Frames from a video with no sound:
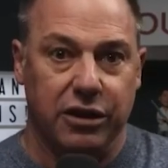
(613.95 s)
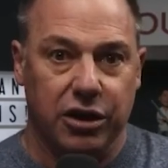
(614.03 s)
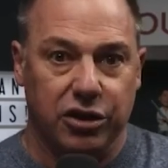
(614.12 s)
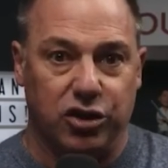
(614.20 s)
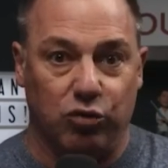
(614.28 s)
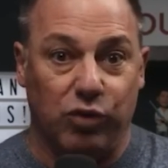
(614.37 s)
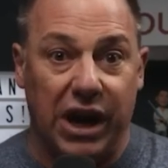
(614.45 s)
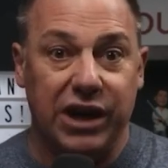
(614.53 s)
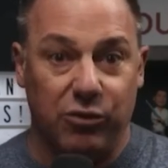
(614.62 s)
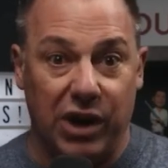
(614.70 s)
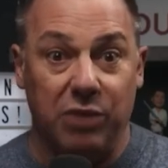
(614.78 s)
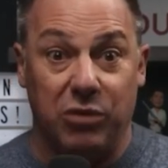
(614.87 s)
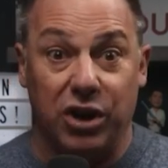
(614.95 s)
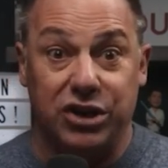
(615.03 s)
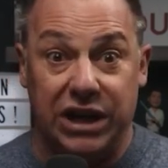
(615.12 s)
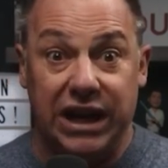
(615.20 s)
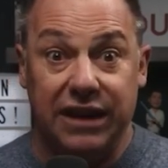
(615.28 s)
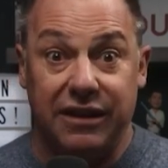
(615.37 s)
So right around March
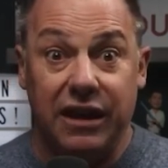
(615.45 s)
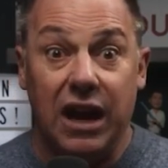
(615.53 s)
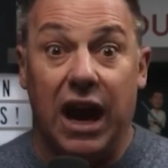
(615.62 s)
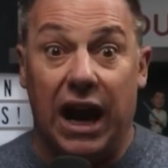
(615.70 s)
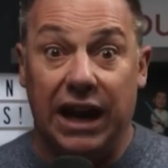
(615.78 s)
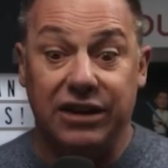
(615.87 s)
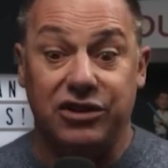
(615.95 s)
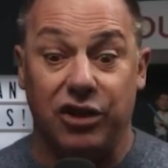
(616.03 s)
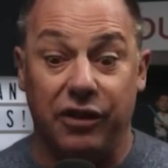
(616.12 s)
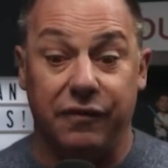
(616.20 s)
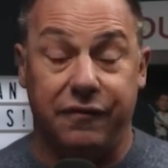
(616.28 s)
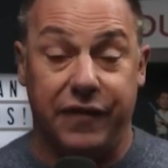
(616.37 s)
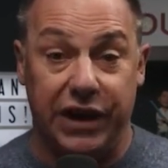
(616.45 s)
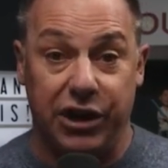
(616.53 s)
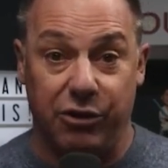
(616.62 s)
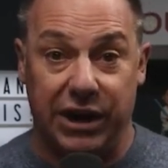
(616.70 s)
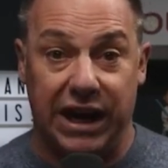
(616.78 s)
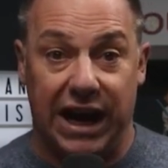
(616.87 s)
8th, I start
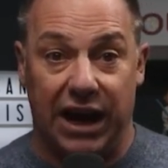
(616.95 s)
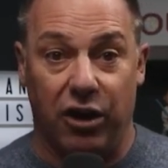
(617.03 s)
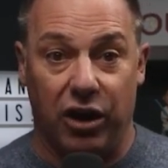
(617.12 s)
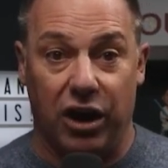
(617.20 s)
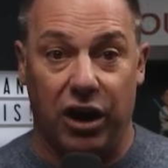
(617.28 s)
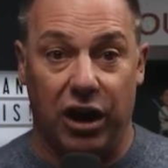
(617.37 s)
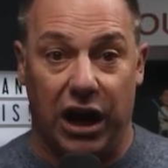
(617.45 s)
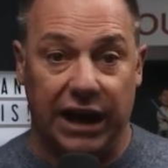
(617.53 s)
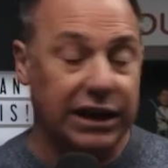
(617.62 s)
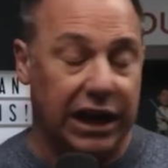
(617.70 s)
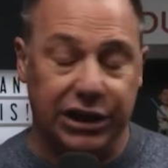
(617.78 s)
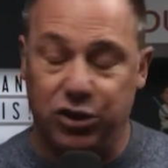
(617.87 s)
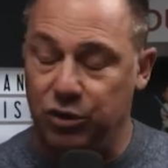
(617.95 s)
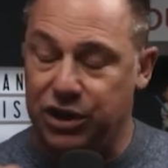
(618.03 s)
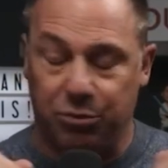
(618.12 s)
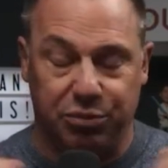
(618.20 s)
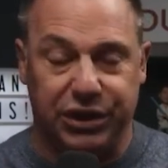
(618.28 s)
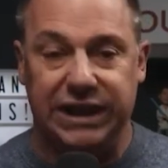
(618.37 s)
figuring out, I do a
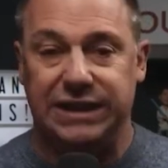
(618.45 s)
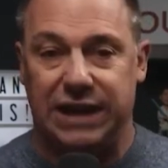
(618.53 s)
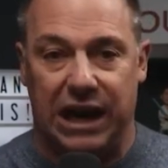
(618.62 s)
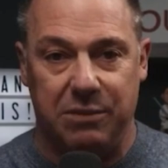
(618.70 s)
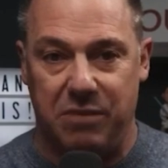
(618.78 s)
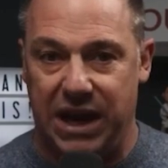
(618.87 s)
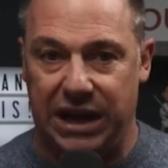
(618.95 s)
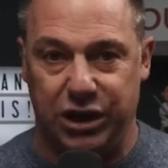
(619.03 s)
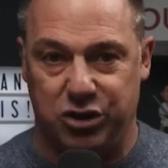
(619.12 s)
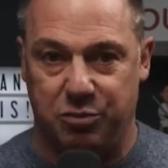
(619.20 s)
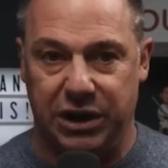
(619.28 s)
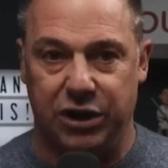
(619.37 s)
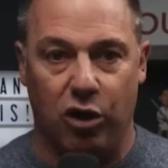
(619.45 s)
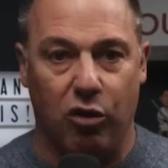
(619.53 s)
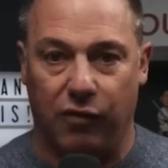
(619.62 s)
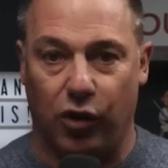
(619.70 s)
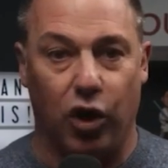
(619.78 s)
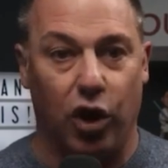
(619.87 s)
complete time management
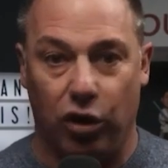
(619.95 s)
overhaul.